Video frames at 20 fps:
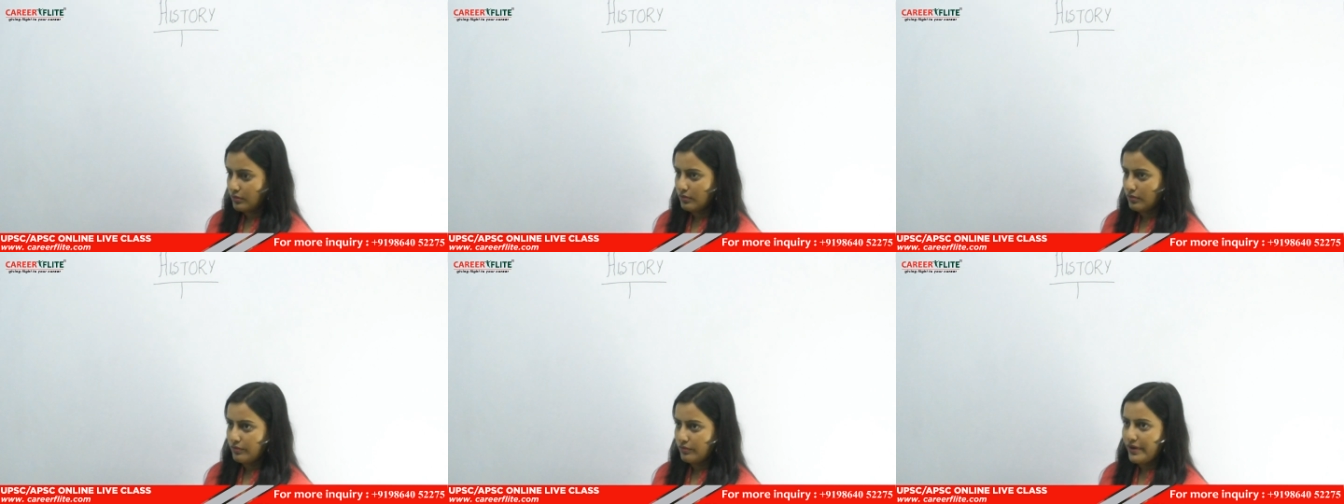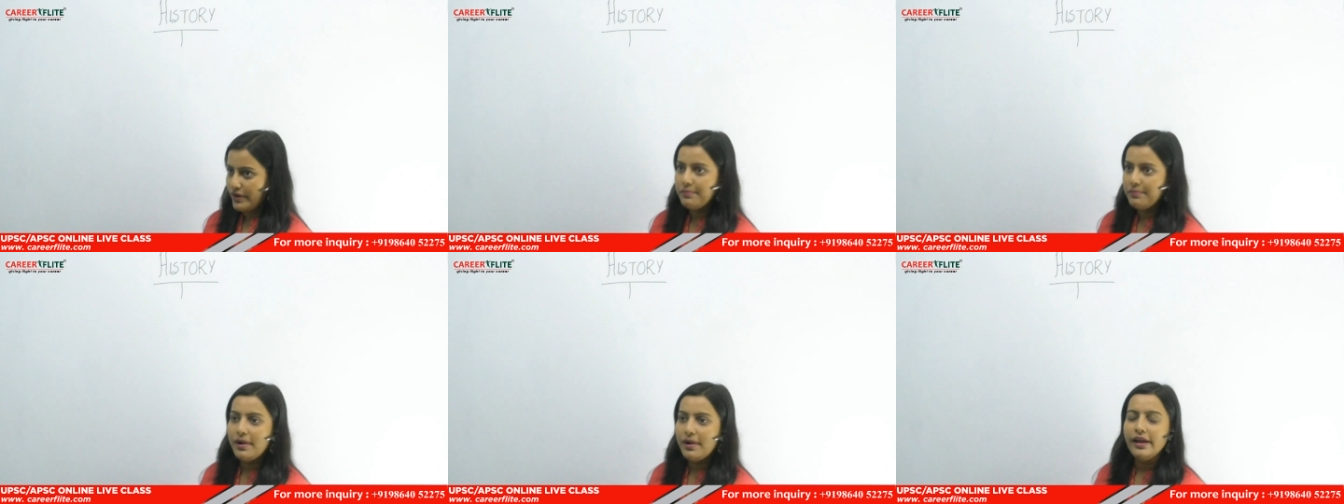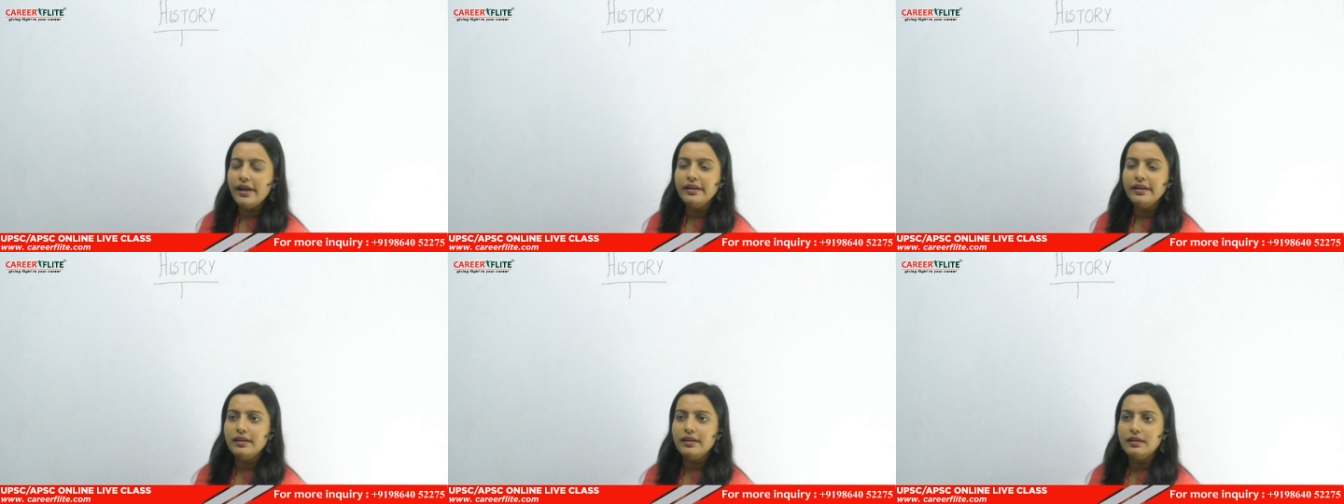
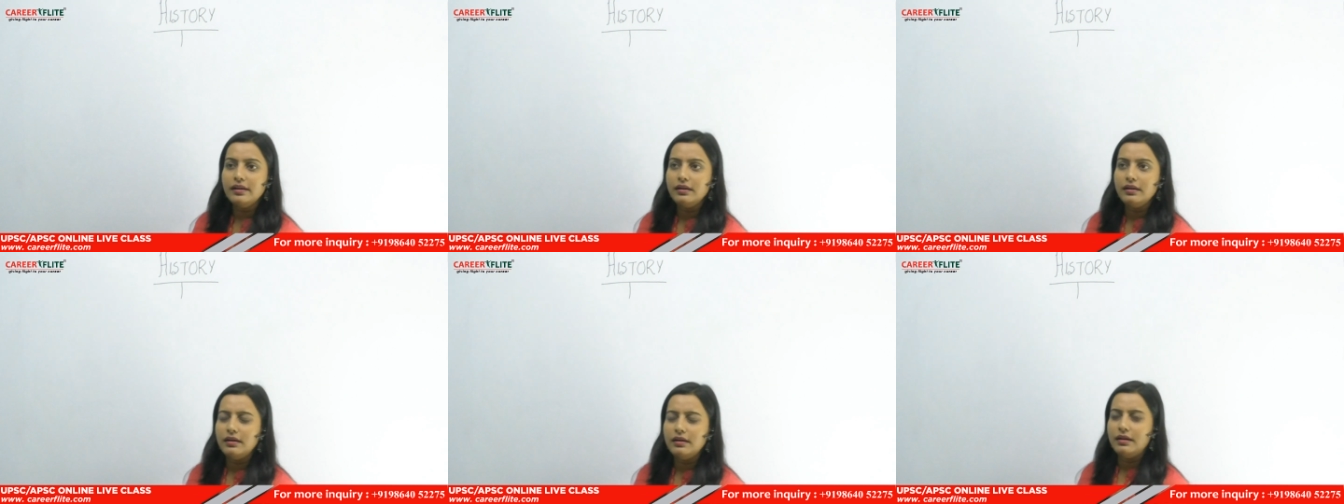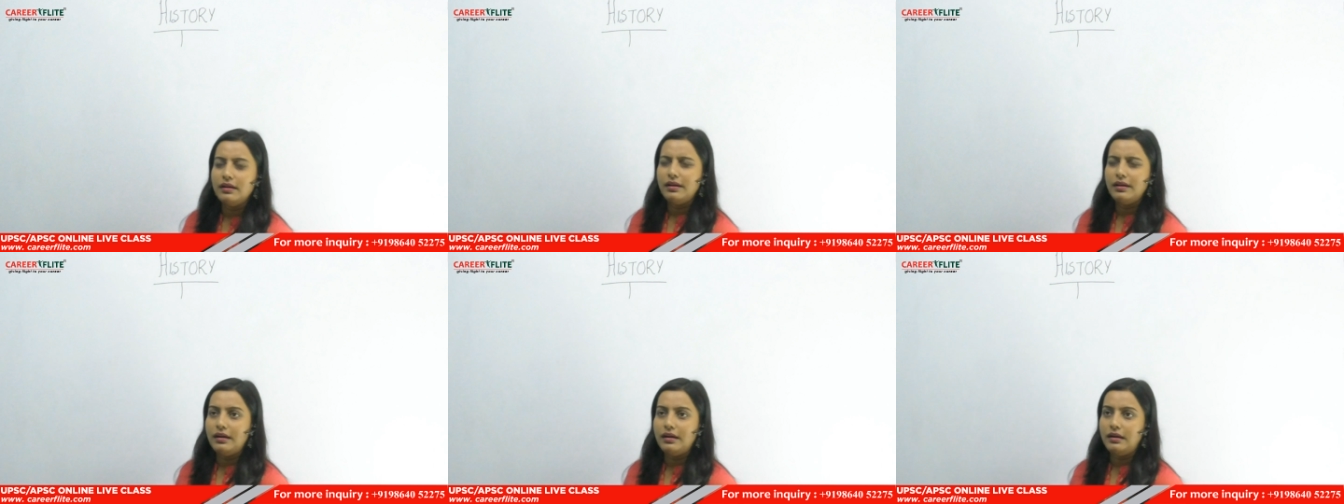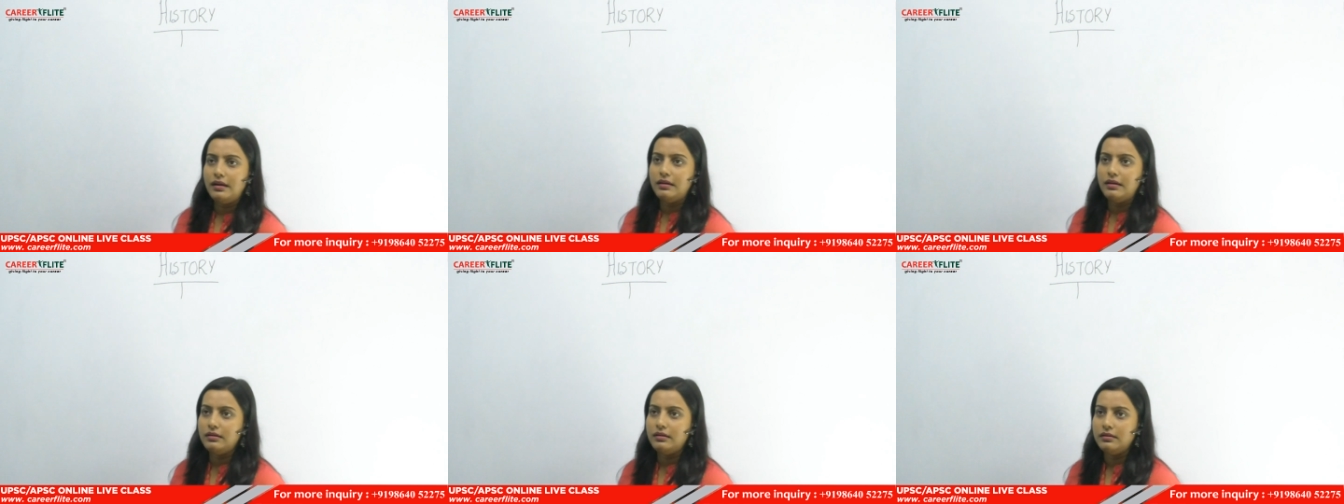whereby
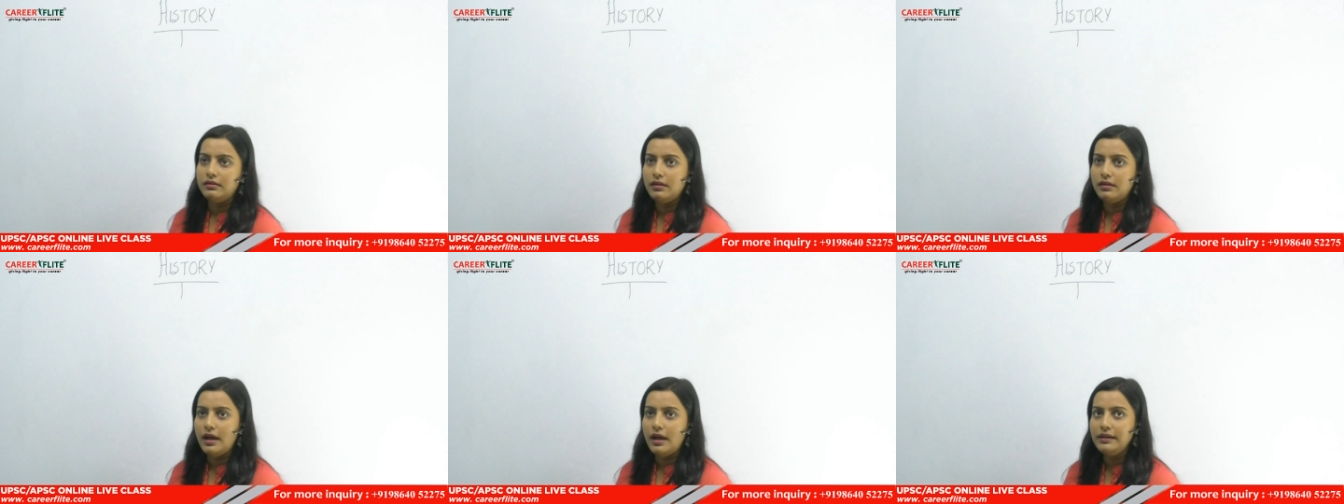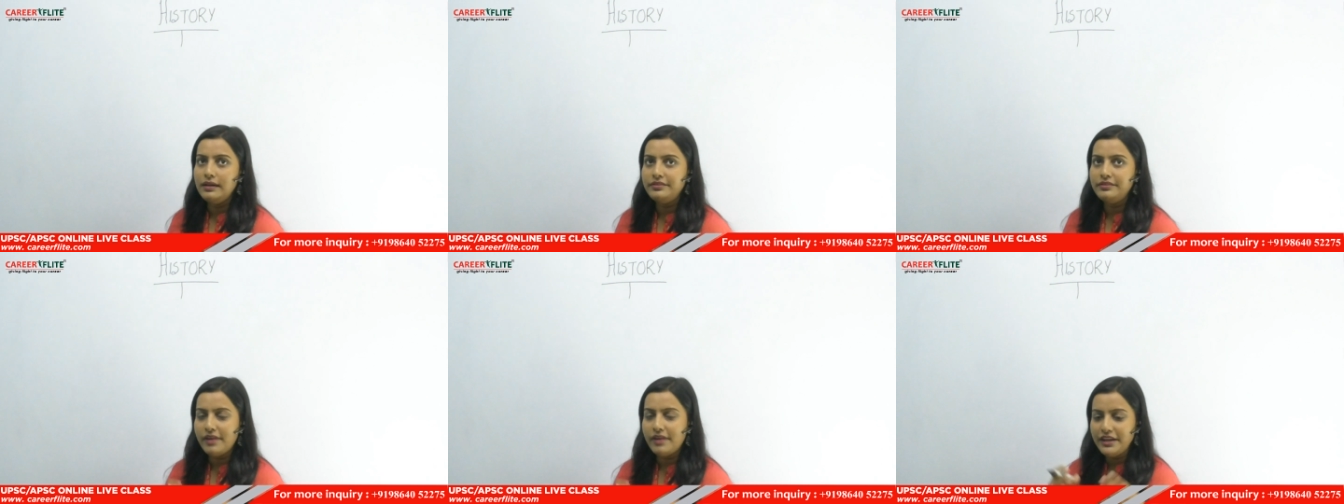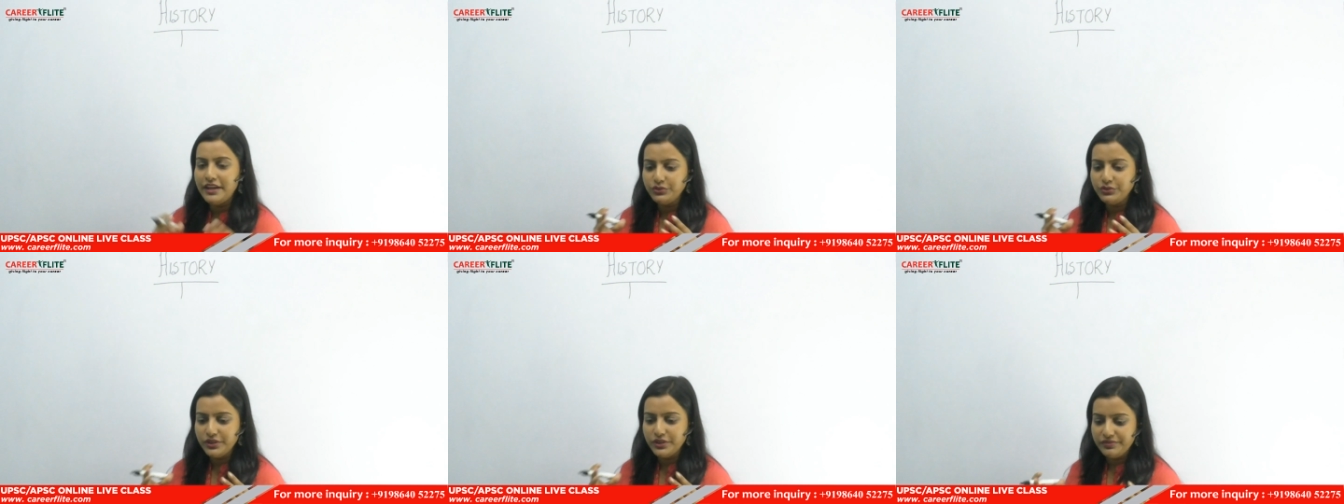I'll try
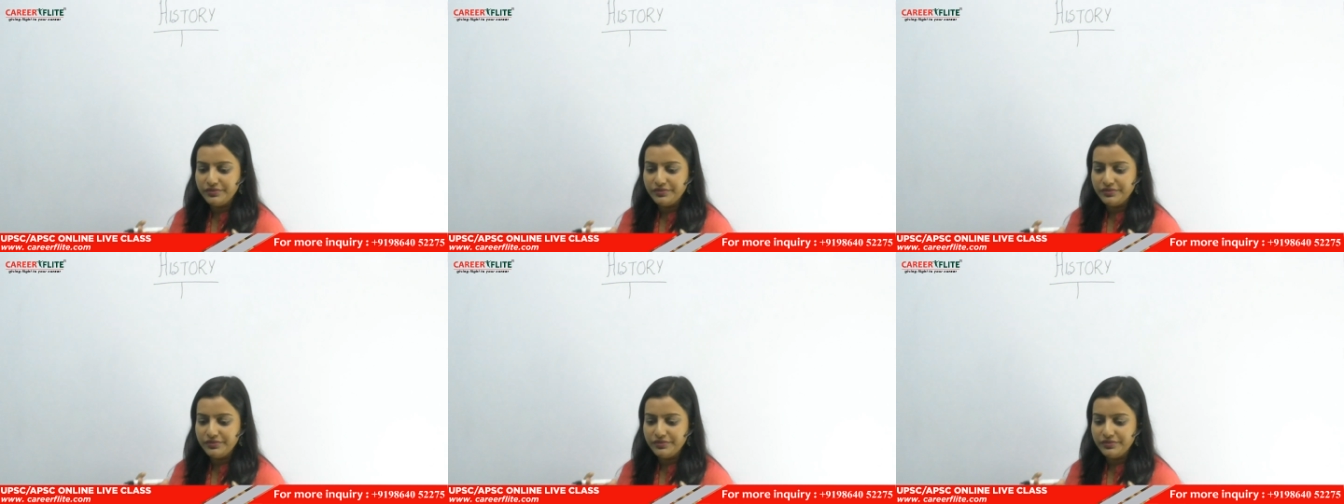to give